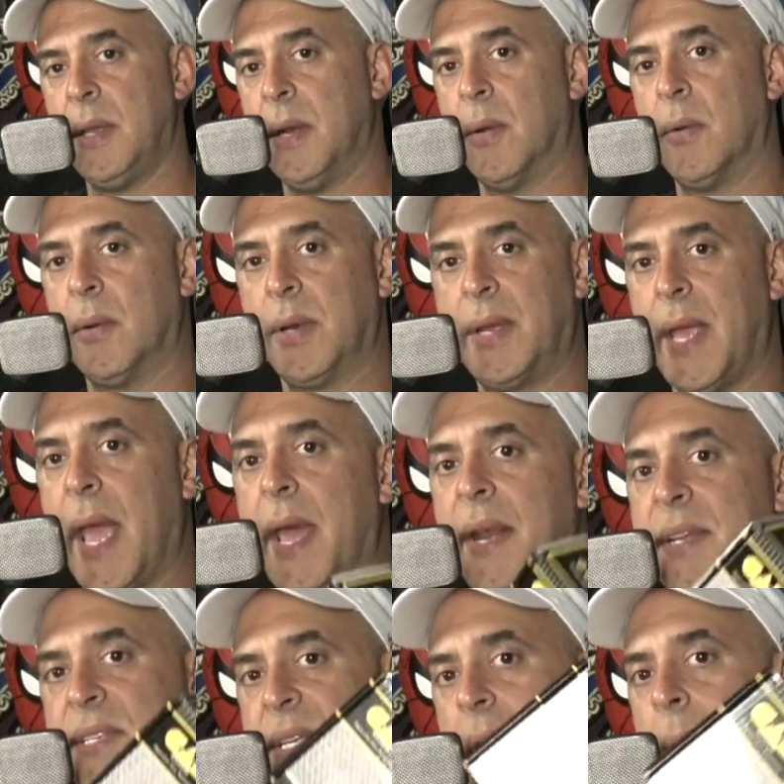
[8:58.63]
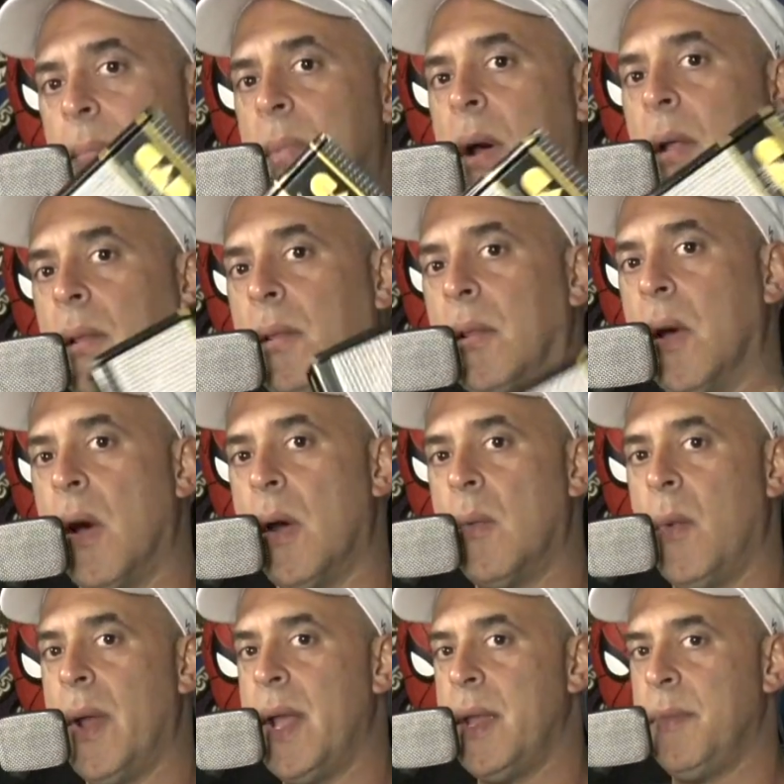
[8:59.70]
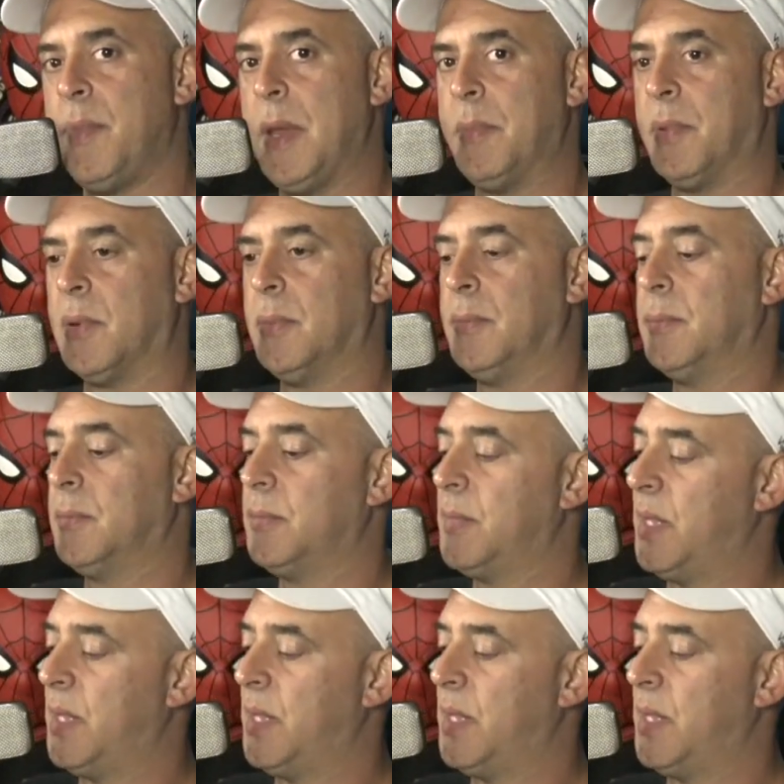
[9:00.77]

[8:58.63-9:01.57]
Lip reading: you know, CAD has come a long way, people.